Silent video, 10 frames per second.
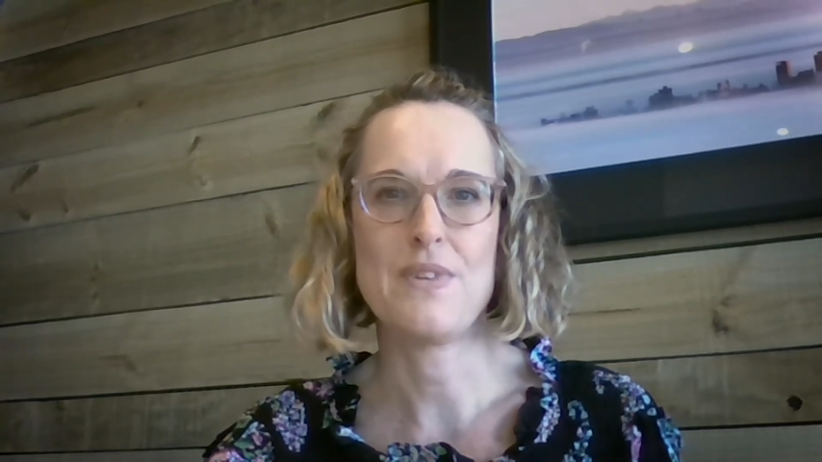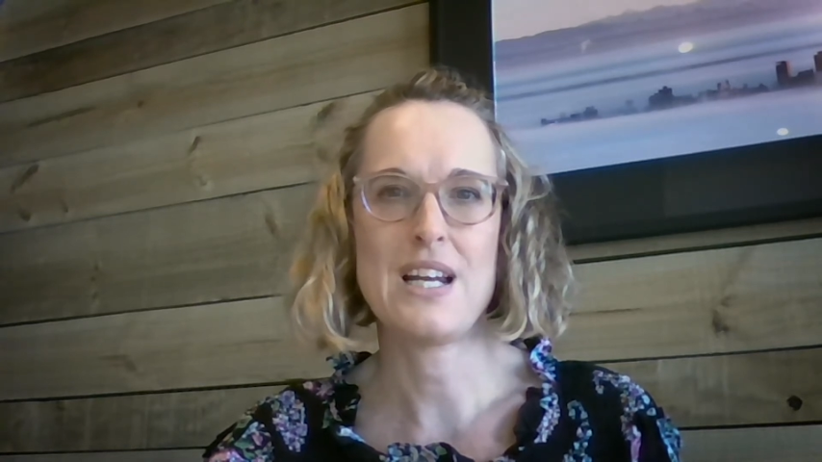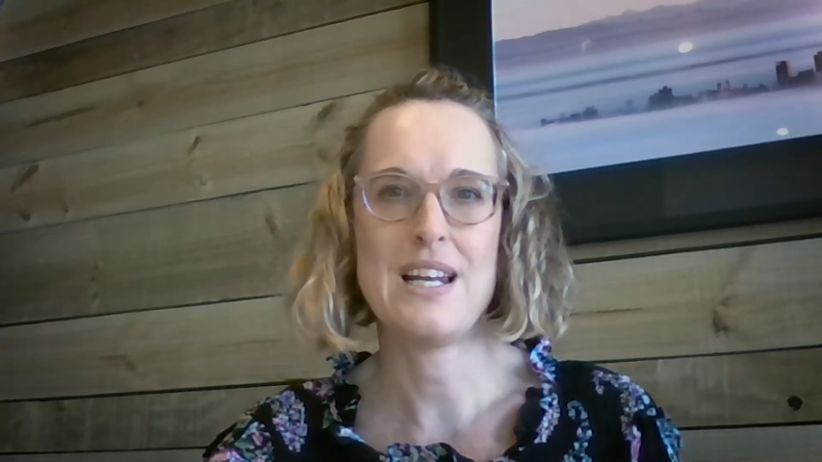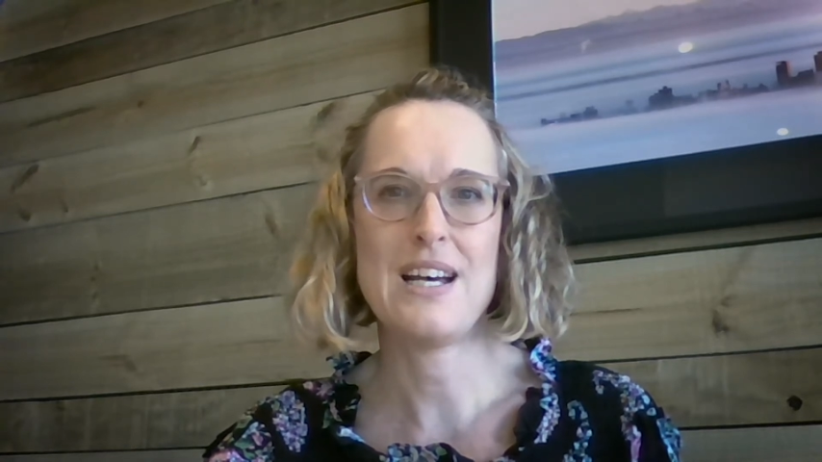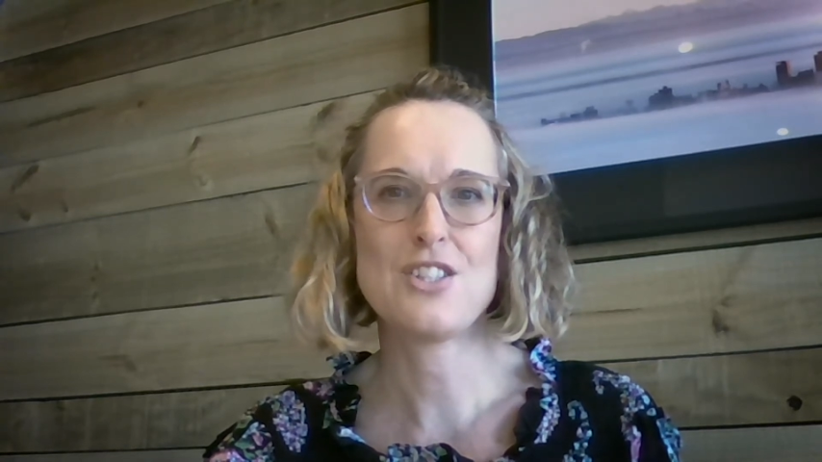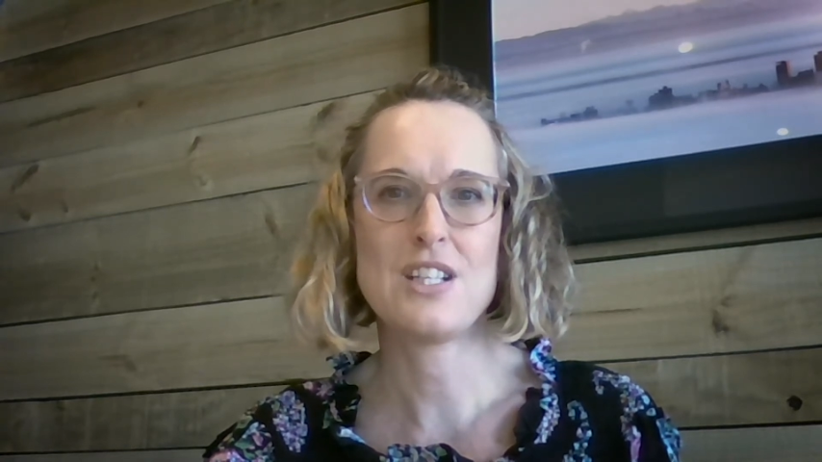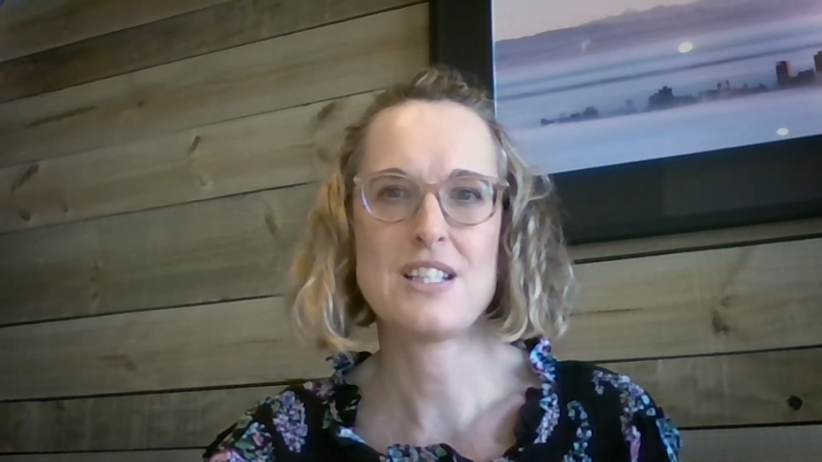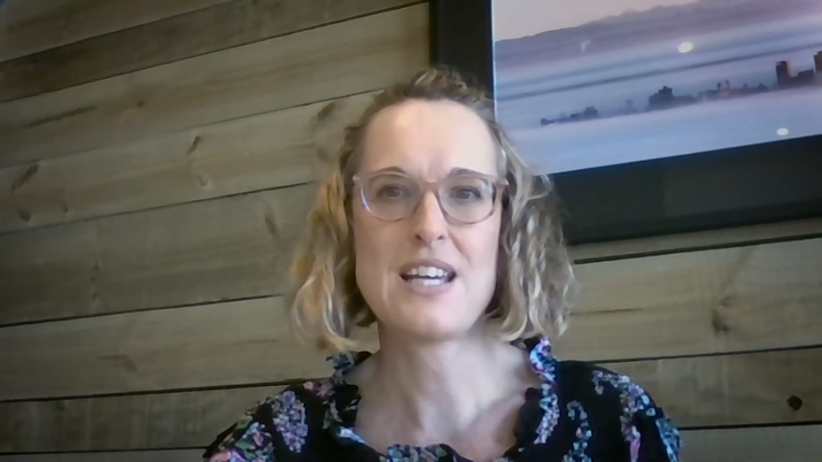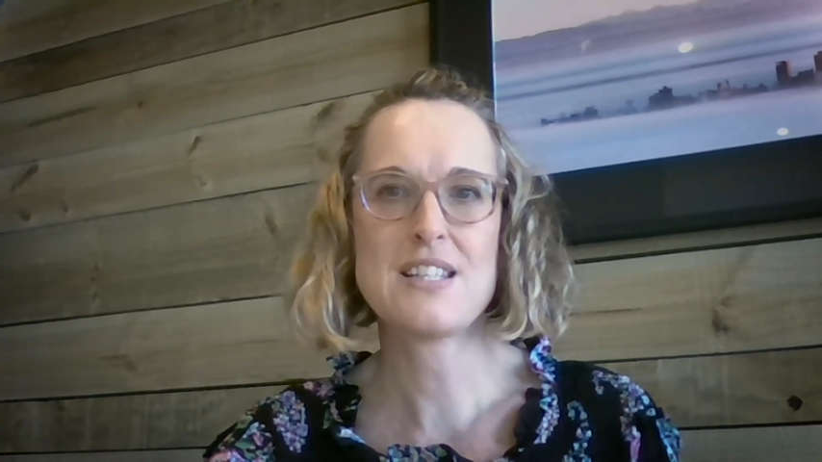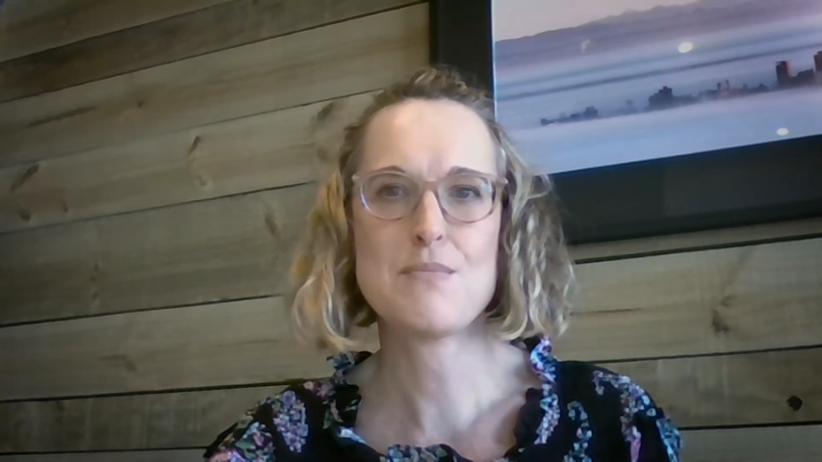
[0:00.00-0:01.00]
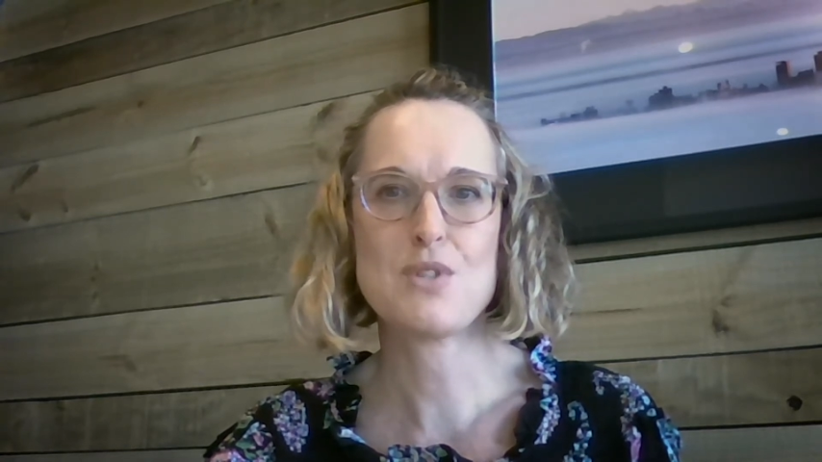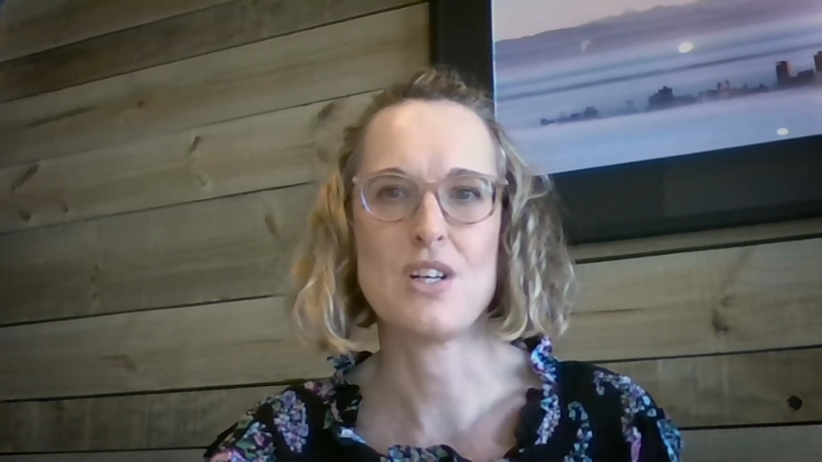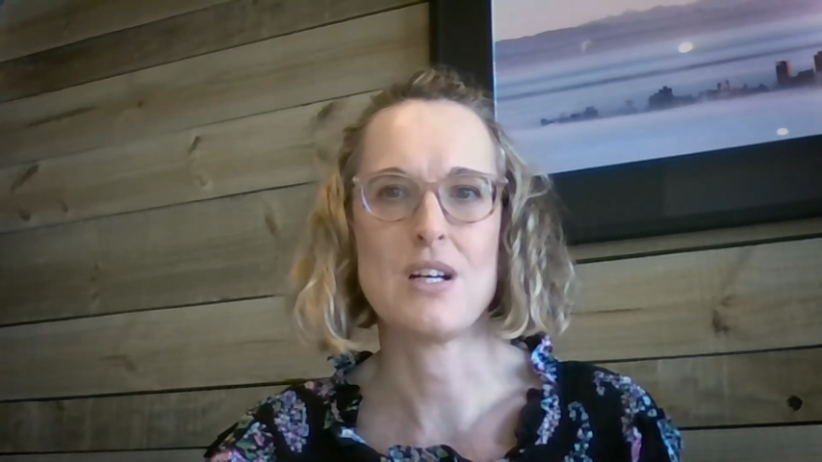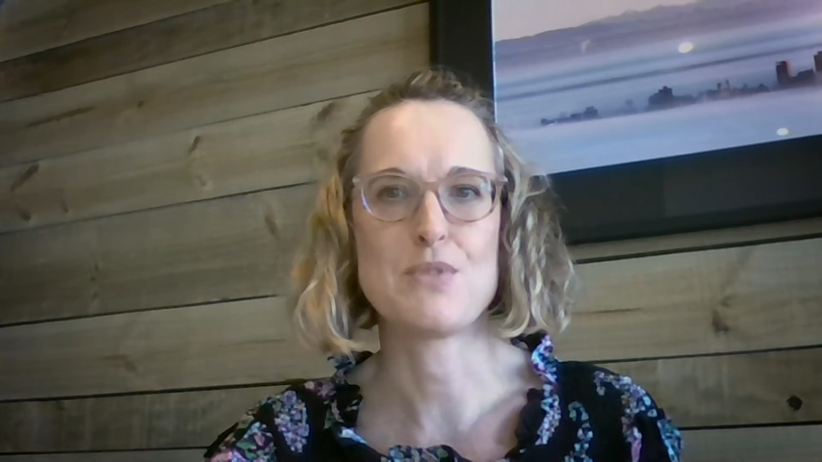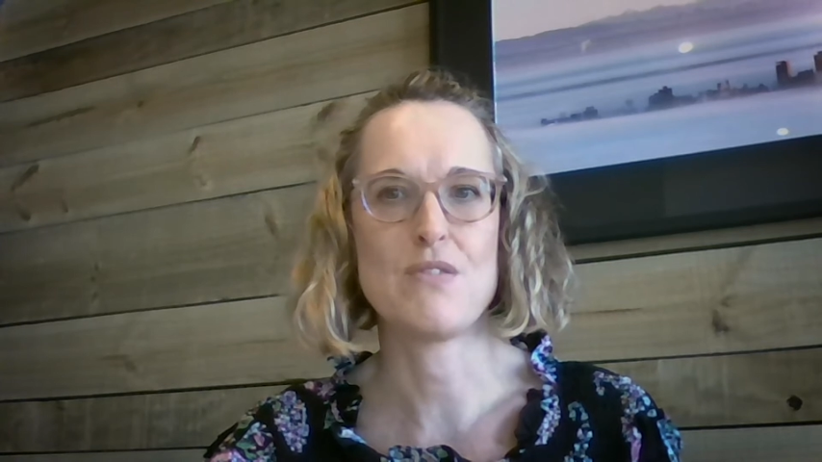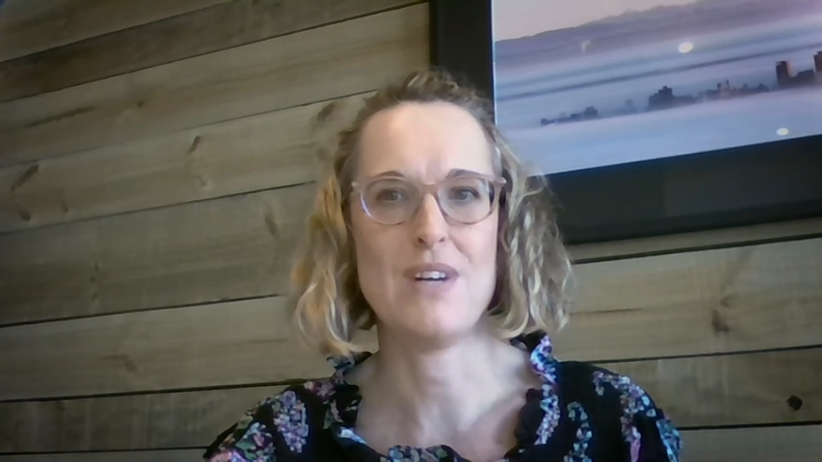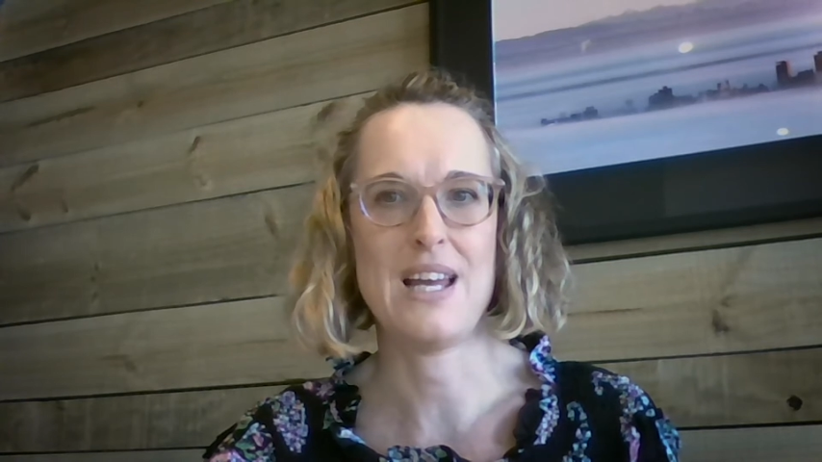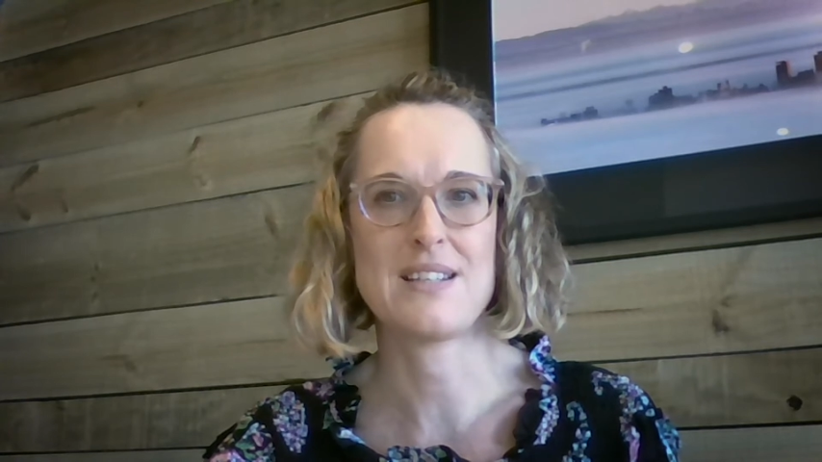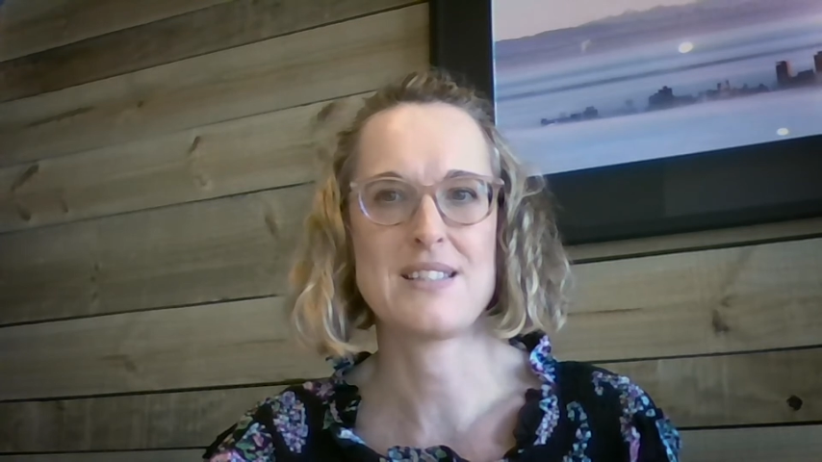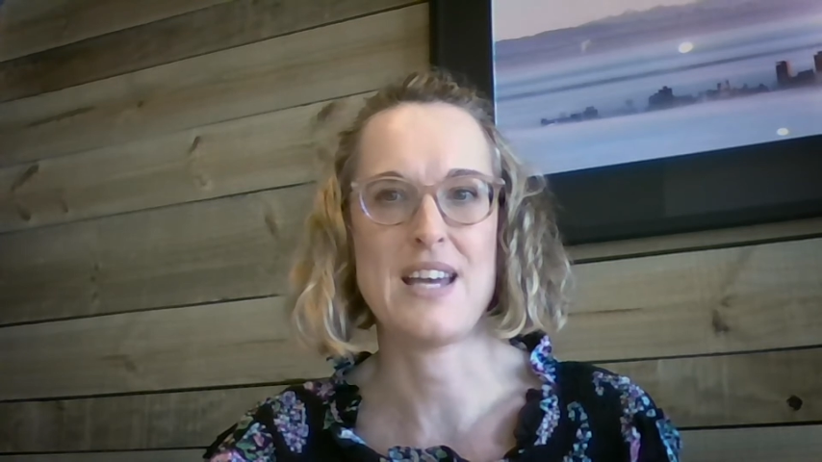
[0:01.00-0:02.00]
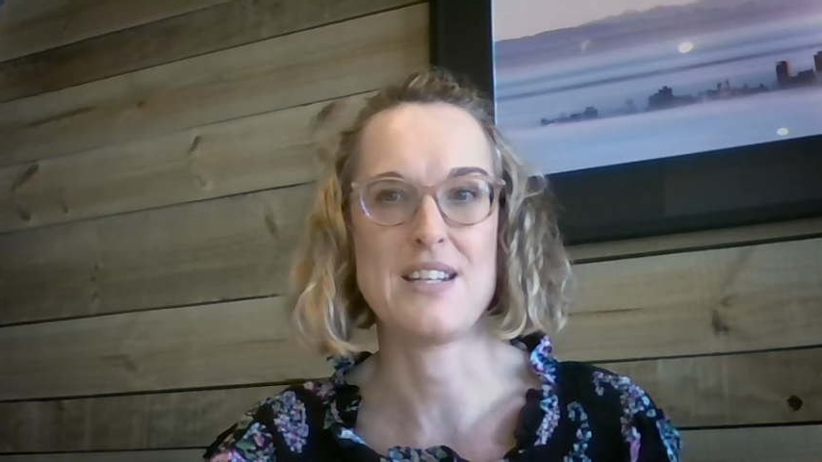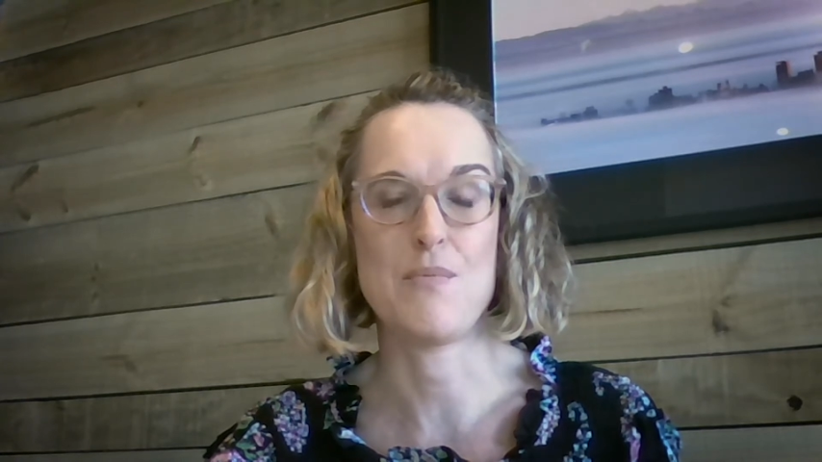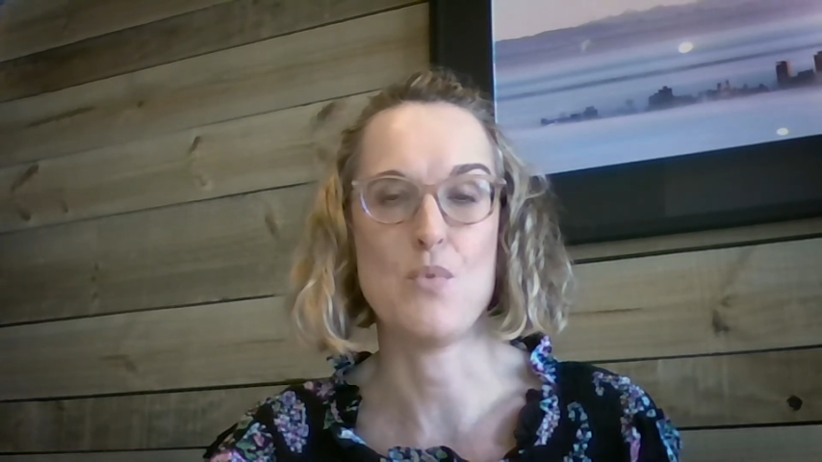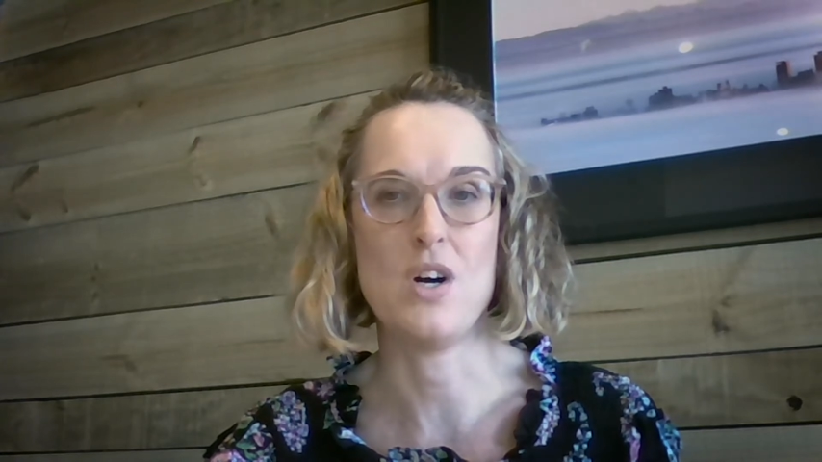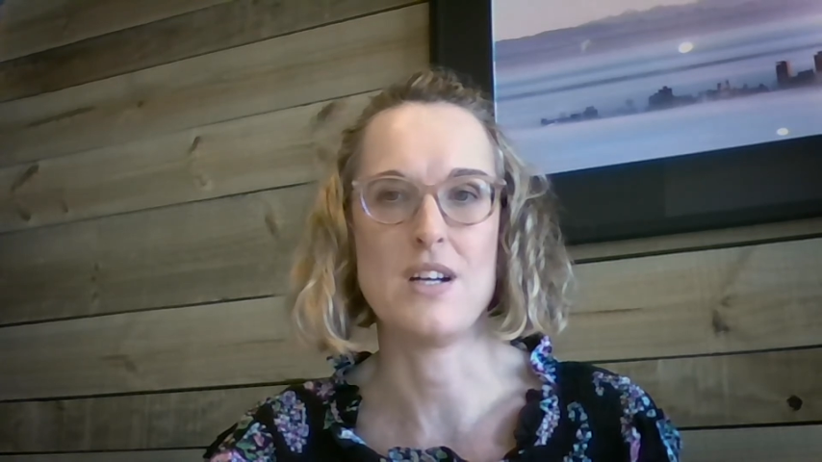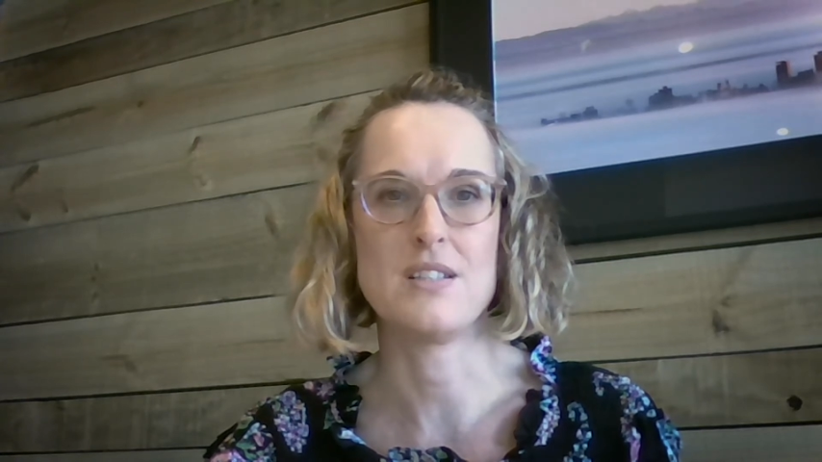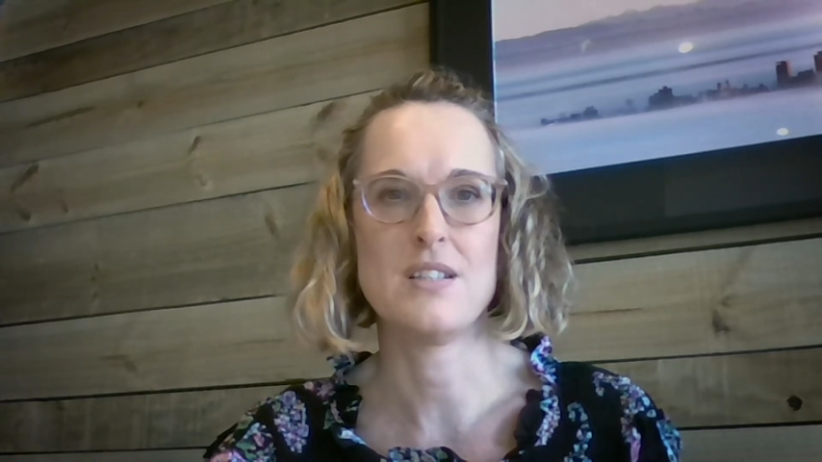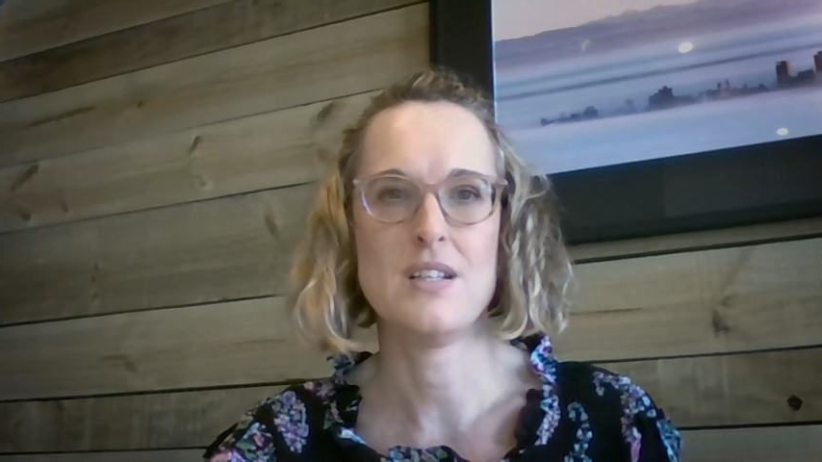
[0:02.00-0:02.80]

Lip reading: that allows you to take some time to relax and unwind.